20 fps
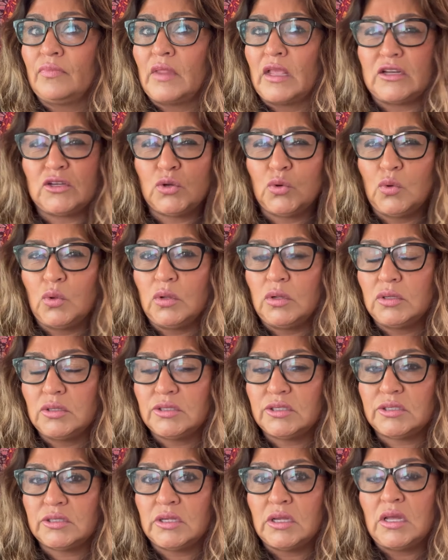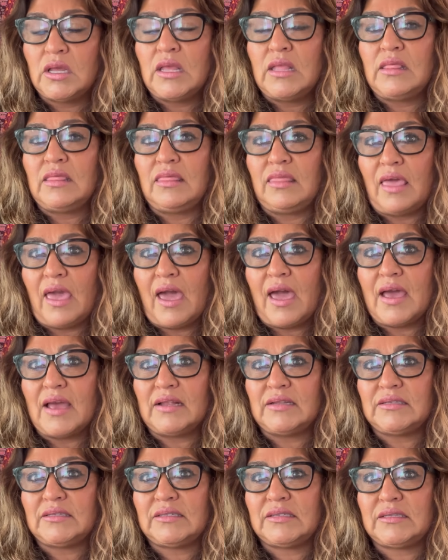tools
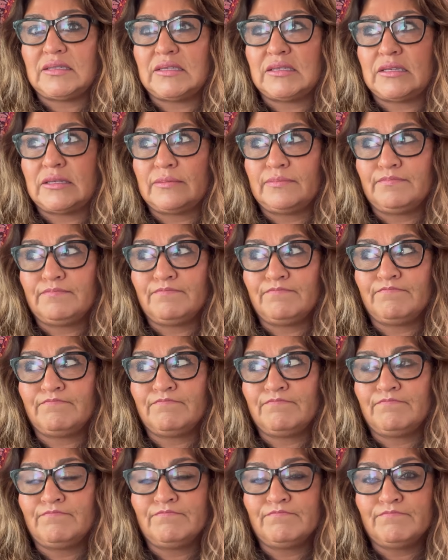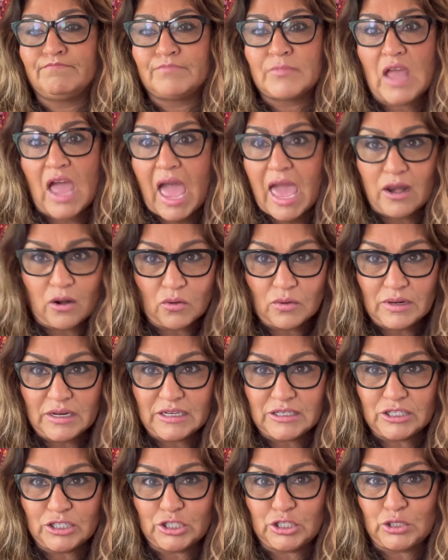that I don't need
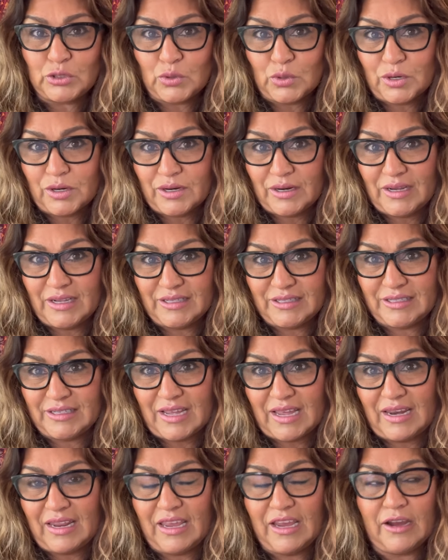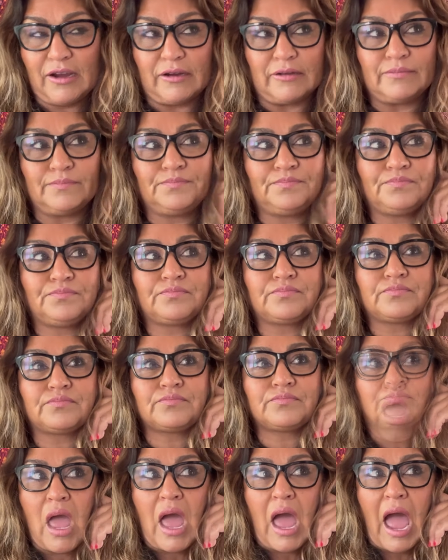to store inside here.
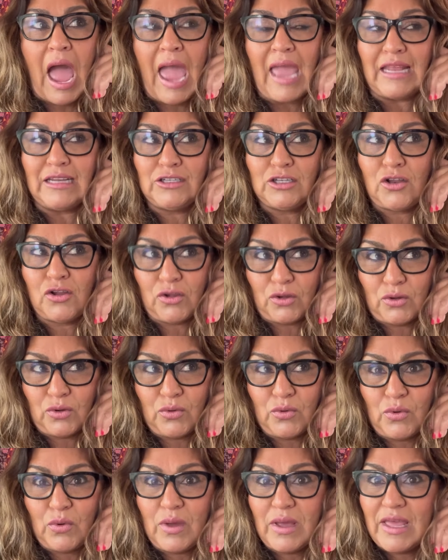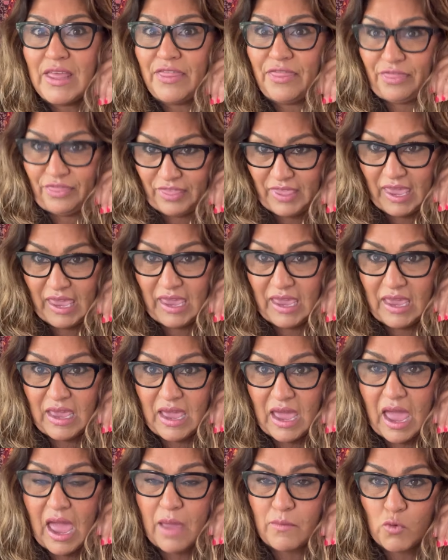I do think
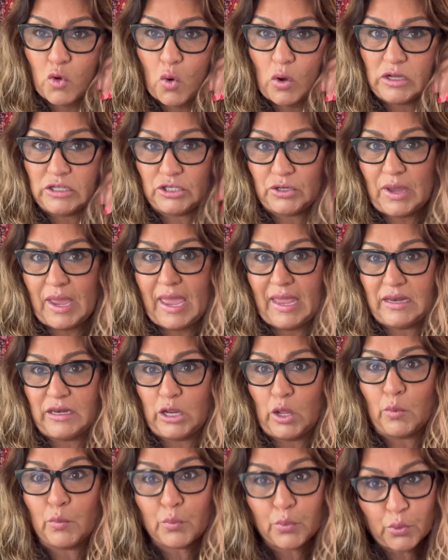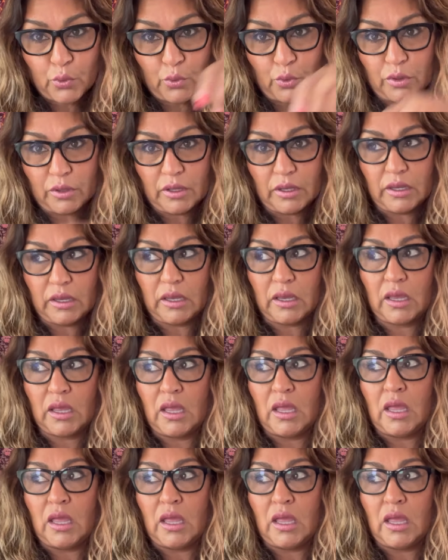I'm going to end up pulling